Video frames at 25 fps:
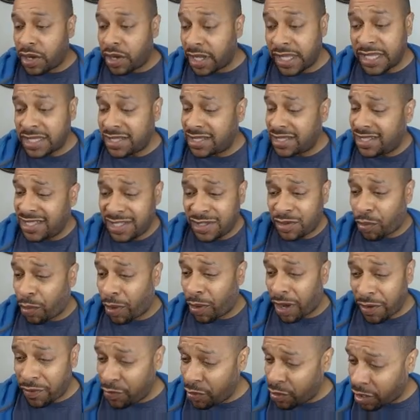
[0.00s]
I guess these are
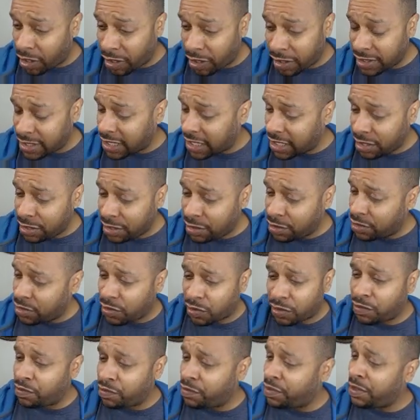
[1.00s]
rival cartels
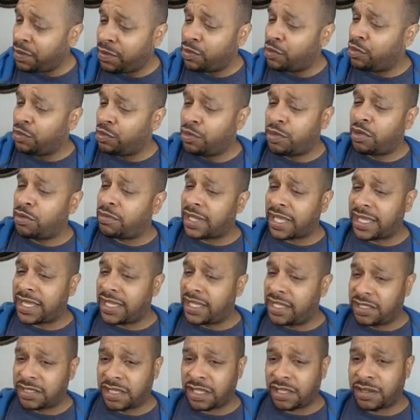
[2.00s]
or people who don't like
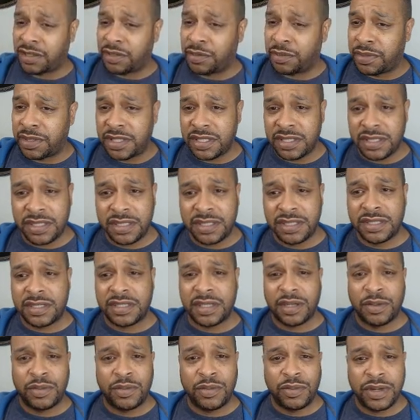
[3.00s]
each other. But this is
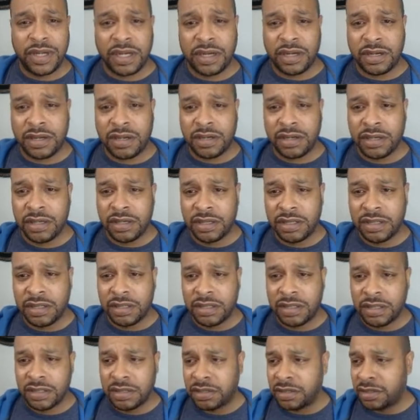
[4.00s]
somewhere
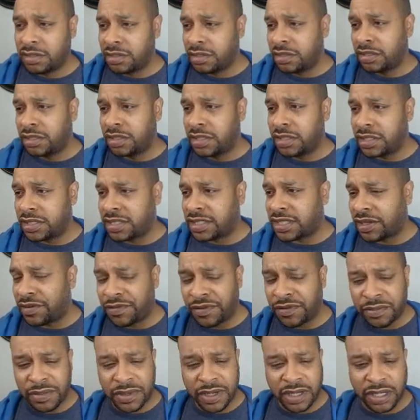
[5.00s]
in
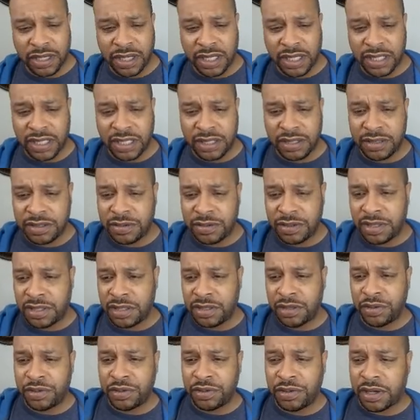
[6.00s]
South America. I'll look and we'll
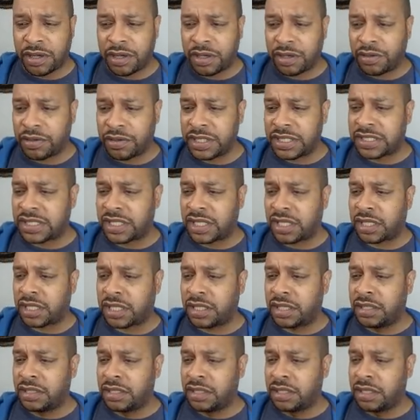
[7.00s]
go through the article in a
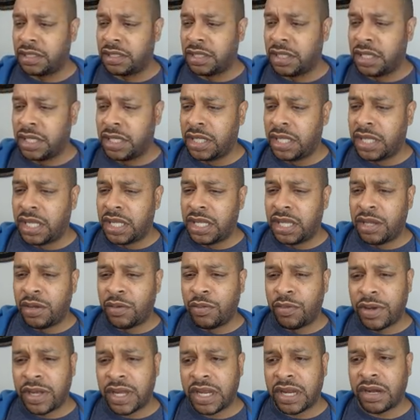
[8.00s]
second.
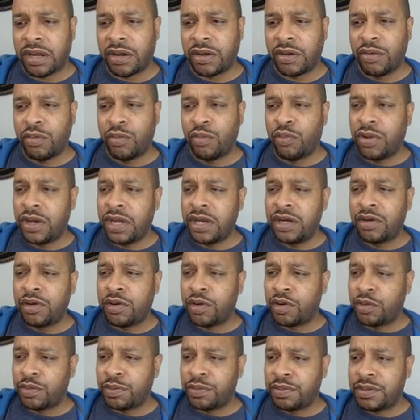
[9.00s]
Where one
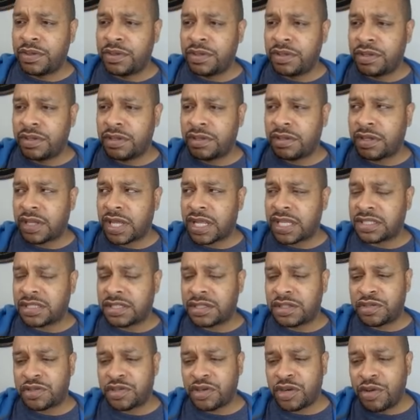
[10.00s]
group has
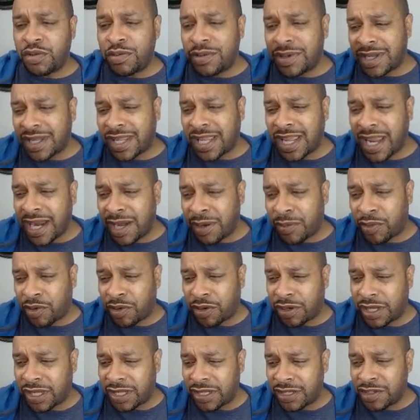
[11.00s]
a drone with a camera
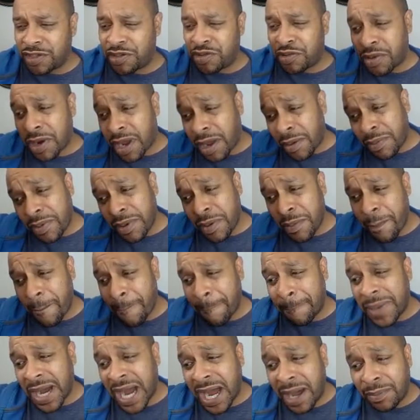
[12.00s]
on it
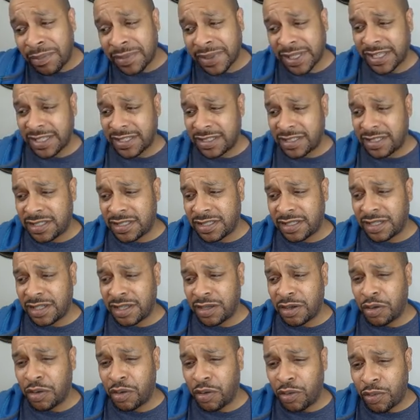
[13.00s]
dropping bomblets
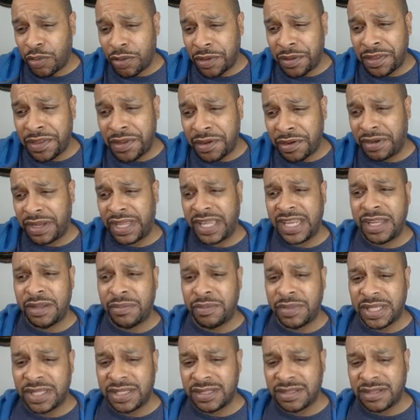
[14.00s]
on their
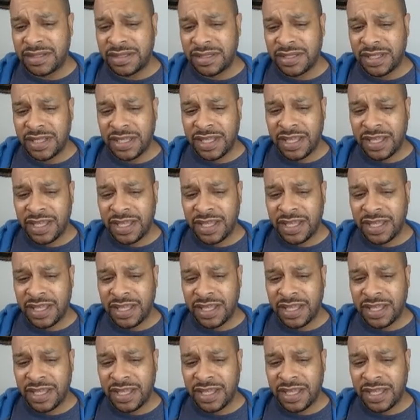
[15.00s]
enemies,